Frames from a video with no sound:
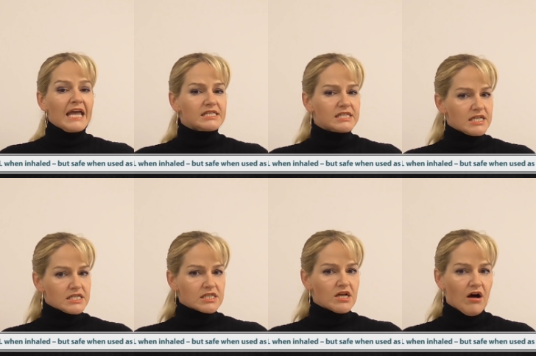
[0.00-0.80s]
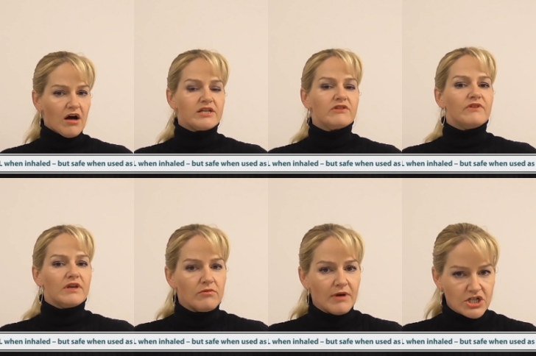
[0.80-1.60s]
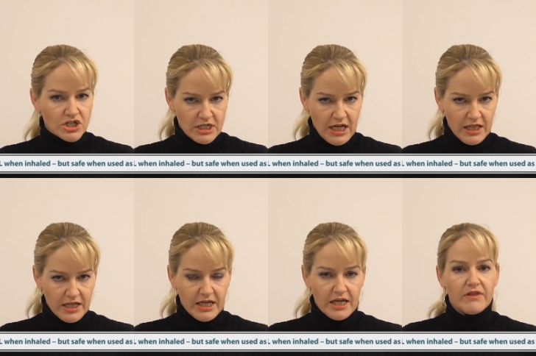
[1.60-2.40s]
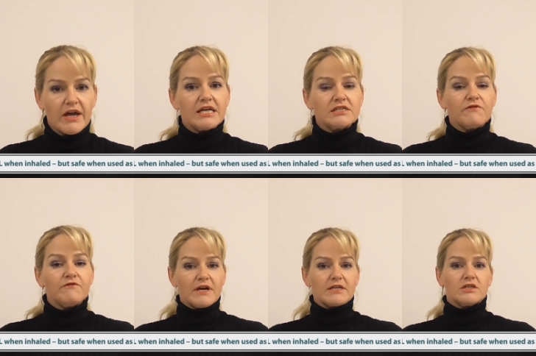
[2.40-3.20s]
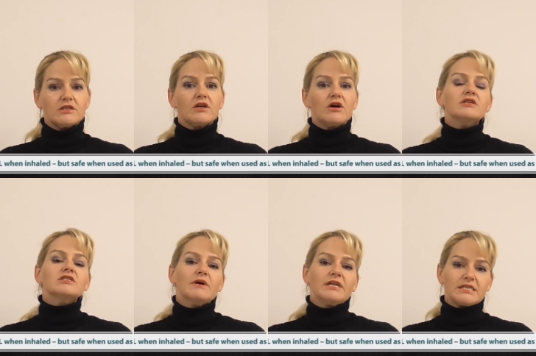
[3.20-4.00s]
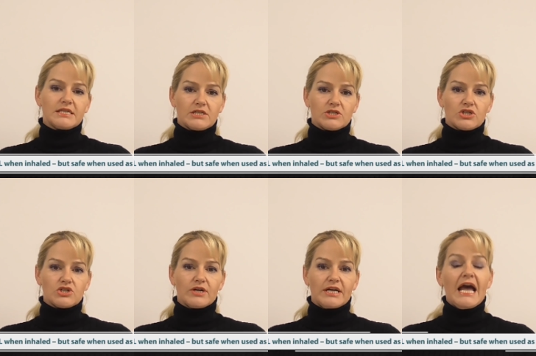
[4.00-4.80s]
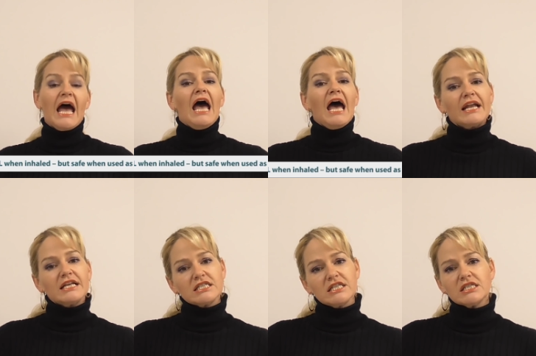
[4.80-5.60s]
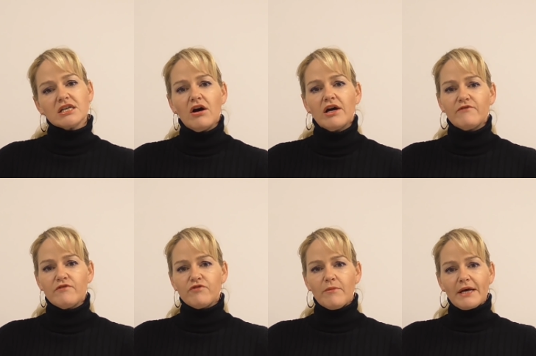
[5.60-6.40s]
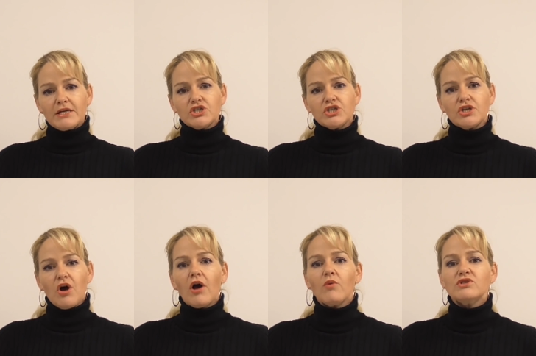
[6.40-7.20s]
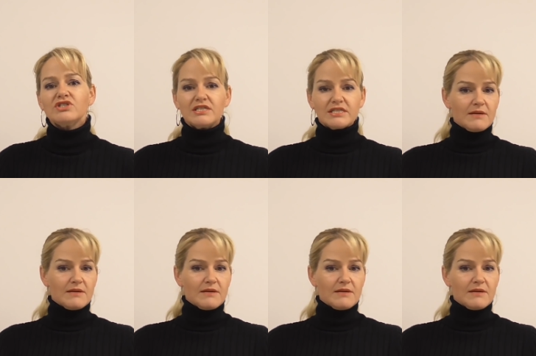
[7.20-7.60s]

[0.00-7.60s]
It's this kind of irrationality that has affected the cosmetics industry, and it's this kind of information I want to